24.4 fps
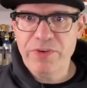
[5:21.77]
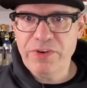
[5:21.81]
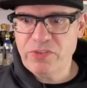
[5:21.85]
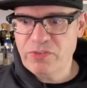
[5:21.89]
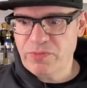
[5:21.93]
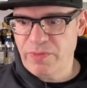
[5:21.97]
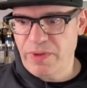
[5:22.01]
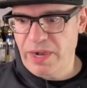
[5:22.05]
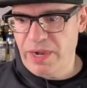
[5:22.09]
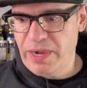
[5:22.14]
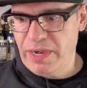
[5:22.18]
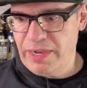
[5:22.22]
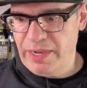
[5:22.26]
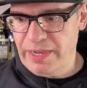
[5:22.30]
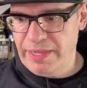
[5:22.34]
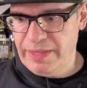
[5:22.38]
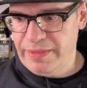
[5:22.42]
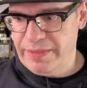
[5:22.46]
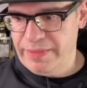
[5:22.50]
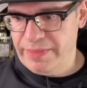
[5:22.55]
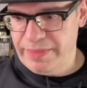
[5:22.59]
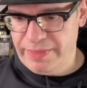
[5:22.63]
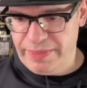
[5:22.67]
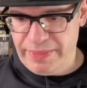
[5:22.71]
first of
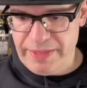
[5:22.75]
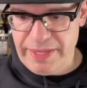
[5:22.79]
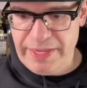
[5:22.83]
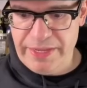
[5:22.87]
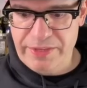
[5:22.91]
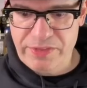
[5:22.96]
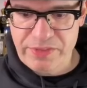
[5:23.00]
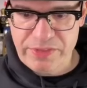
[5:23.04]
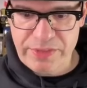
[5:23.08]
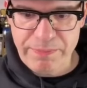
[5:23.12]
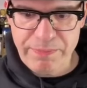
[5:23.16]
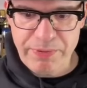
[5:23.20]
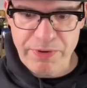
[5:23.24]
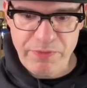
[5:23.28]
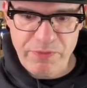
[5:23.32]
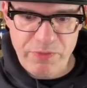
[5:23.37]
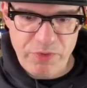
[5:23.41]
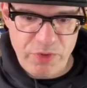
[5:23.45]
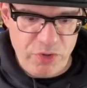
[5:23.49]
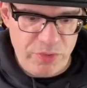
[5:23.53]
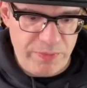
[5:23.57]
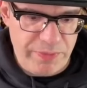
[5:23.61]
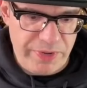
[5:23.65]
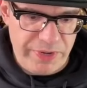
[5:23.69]
all, it's the
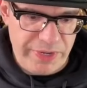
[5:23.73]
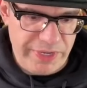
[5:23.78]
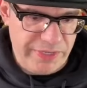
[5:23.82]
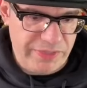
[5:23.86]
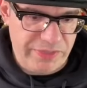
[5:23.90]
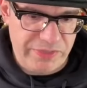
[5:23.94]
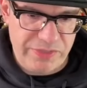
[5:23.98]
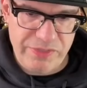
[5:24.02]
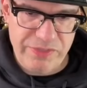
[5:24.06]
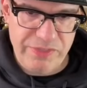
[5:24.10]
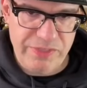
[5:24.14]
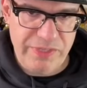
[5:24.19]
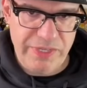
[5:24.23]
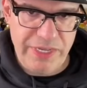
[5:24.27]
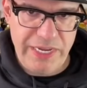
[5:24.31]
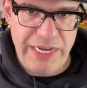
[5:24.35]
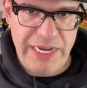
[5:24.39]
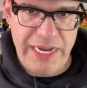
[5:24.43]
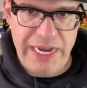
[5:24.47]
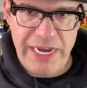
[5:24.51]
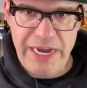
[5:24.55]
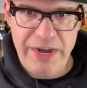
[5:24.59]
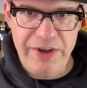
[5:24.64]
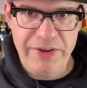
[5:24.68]
perfumer is,
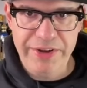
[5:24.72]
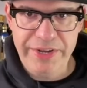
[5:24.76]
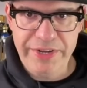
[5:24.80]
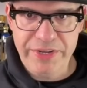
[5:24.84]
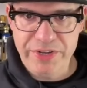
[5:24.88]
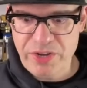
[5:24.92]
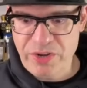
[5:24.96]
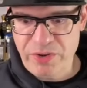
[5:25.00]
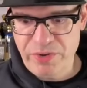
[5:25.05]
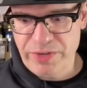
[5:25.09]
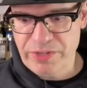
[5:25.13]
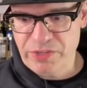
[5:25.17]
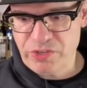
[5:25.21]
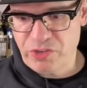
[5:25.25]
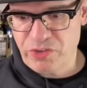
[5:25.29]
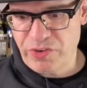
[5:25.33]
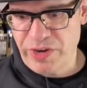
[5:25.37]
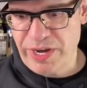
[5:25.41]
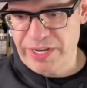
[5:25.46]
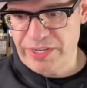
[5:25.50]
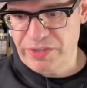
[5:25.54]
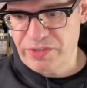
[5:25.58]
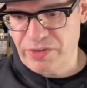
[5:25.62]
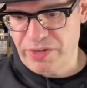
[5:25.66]
I already know his
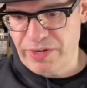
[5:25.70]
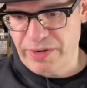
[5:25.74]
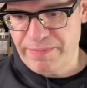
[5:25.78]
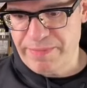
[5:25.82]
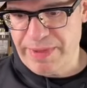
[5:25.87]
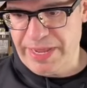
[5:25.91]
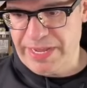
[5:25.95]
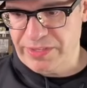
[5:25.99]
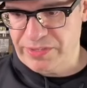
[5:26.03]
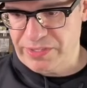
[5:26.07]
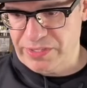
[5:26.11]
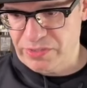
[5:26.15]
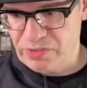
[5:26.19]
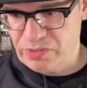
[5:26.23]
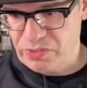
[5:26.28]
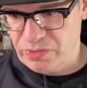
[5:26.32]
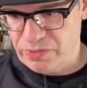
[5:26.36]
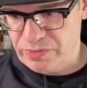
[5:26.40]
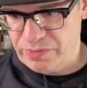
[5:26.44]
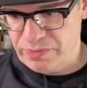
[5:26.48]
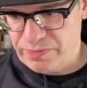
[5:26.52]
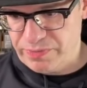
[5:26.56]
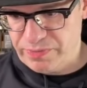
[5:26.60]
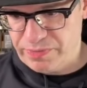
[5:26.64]
credits are amazing.
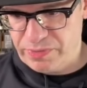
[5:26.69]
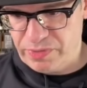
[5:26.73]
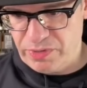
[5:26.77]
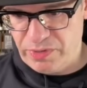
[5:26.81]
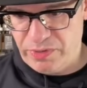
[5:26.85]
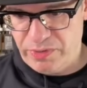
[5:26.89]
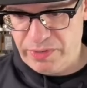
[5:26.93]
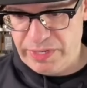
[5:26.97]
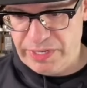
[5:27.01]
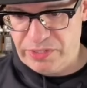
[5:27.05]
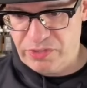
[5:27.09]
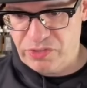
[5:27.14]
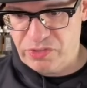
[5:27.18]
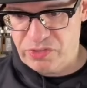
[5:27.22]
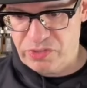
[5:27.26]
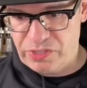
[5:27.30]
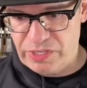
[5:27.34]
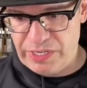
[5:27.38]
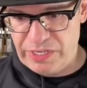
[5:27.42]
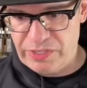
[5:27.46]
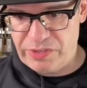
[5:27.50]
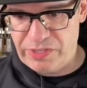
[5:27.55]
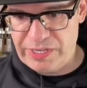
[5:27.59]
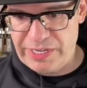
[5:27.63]
So
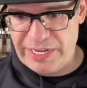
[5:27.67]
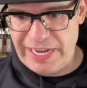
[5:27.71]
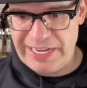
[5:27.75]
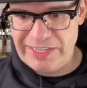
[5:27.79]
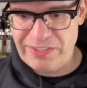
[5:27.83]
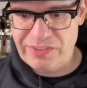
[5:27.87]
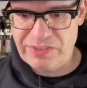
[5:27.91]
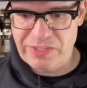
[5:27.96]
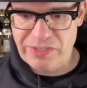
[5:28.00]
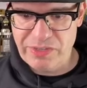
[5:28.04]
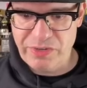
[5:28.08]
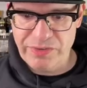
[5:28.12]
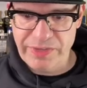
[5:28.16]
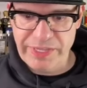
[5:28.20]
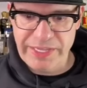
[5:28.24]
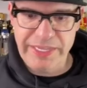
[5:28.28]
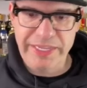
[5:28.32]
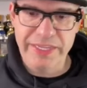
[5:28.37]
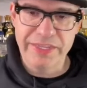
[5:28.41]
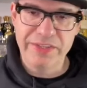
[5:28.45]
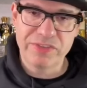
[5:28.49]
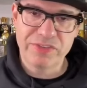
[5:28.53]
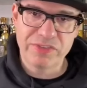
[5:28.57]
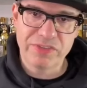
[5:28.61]
it's nice to know that
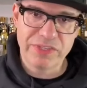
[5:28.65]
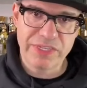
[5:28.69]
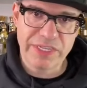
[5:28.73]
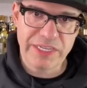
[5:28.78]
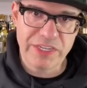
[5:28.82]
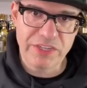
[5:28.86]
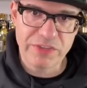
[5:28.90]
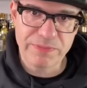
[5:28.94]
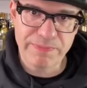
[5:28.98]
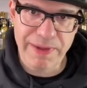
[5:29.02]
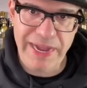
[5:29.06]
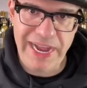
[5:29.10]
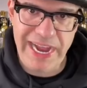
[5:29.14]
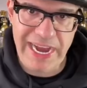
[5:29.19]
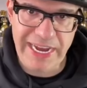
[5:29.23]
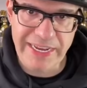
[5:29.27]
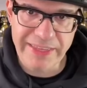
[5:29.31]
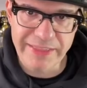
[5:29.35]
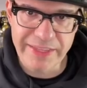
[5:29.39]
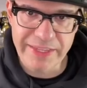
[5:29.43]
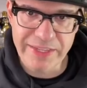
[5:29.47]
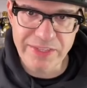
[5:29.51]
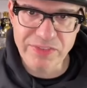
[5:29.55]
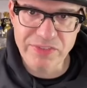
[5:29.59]
he's
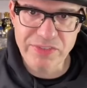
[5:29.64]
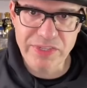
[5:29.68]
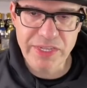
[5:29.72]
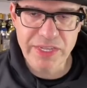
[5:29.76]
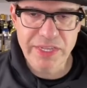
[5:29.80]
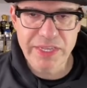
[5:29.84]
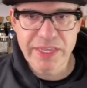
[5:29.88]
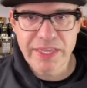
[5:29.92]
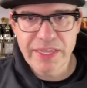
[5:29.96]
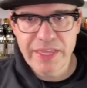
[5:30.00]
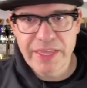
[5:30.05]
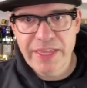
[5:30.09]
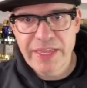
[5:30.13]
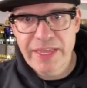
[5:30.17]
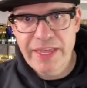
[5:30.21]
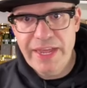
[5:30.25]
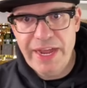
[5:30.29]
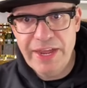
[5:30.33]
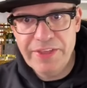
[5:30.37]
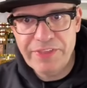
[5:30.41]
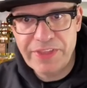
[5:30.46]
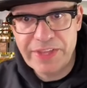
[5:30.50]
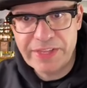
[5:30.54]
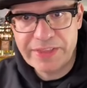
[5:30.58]
behind this.
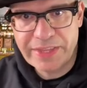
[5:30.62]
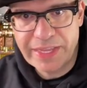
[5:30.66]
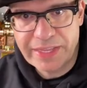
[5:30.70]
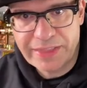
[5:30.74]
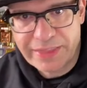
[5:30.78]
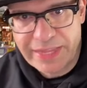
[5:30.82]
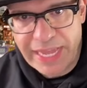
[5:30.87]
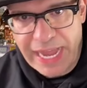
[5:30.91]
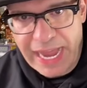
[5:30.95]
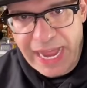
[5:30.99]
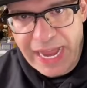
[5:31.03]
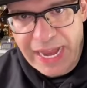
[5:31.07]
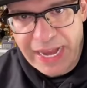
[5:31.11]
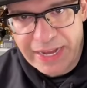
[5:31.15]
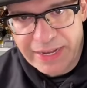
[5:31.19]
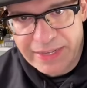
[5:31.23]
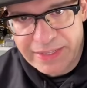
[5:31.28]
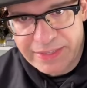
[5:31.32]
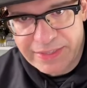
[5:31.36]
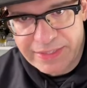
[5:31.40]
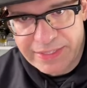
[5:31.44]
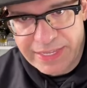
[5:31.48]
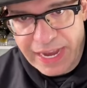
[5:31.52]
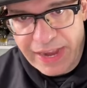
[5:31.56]
I think
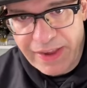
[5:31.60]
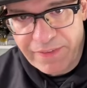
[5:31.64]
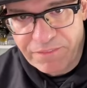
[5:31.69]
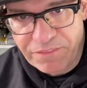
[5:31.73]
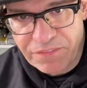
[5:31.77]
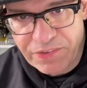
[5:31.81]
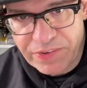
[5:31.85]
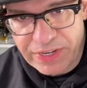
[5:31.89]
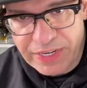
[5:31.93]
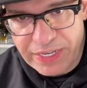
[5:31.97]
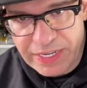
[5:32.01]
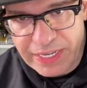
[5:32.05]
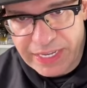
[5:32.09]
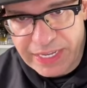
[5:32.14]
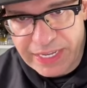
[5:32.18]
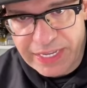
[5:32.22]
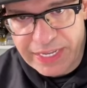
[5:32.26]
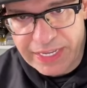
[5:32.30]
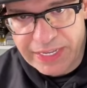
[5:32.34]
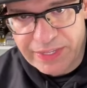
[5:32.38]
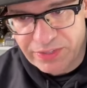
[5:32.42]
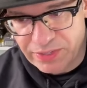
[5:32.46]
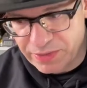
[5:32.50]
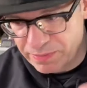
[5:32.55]
that
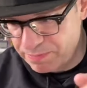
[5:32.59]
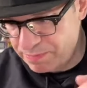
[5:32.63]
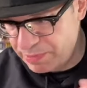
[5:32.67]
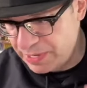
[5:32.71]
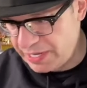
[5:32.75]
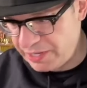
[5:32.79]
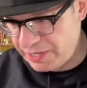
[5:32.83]
definitely is a